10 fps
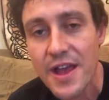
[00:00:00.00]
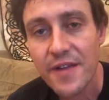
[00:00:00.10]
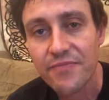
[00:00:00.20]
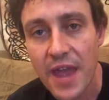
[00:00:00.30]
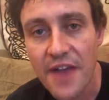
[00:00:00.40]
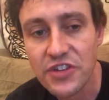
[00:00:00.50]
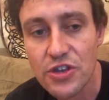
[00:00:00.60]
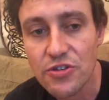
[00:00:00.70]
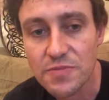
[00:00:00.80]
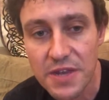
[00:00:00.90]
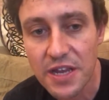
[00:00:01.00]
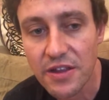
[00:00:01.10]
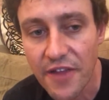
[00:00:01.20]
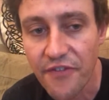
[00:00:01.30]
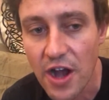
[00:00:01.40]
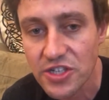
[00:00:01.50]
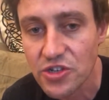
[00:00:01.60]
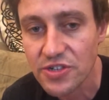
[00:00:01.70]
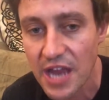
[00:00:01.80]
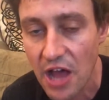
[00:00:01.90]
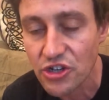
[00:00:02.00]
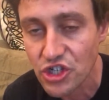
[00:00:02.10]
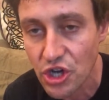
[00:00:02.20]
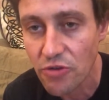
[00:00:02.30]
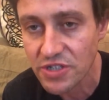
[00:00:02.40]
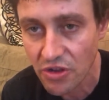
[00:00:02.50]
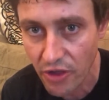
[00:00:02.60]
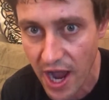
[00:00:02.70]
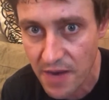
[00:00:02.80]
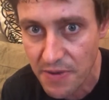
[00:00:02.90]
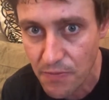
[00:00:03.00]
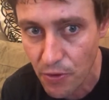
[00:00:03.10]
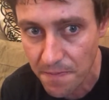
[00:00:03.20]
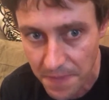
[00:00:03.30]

they have to use media like Fox News and Alex Jones to lie to people.